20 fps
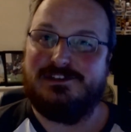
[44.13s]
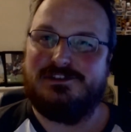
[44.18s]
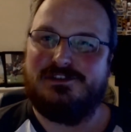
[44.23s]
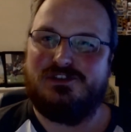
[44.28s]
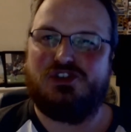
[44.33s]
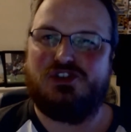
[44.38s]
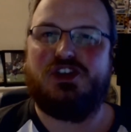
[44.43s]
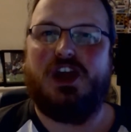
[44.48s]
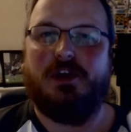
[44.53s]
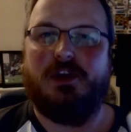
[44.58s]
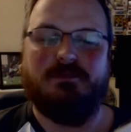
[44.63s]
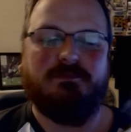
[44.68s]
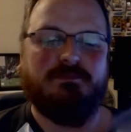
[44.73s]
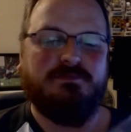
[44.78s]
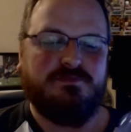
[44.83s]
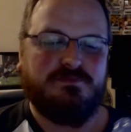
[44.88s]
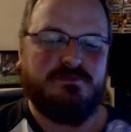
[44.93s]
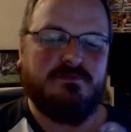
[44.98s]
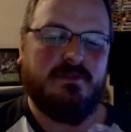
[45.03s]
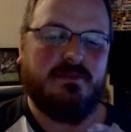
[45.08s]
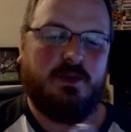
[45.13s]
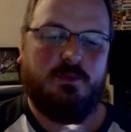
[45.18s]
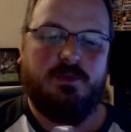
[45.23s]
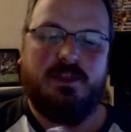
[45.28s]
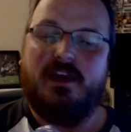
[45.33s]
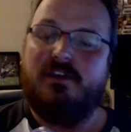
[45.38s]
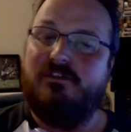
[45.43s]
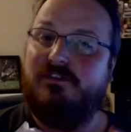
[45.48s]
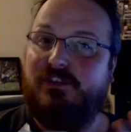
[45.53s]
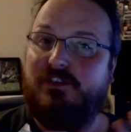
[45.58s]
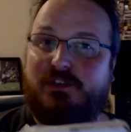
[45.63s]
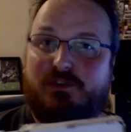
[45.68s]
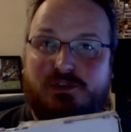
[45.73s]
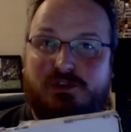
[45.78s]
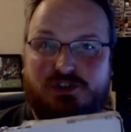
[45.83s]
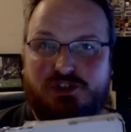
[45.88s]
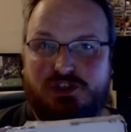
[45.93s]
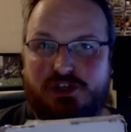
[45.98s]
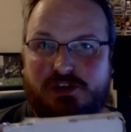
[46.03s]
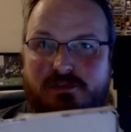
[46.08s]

So without further ado,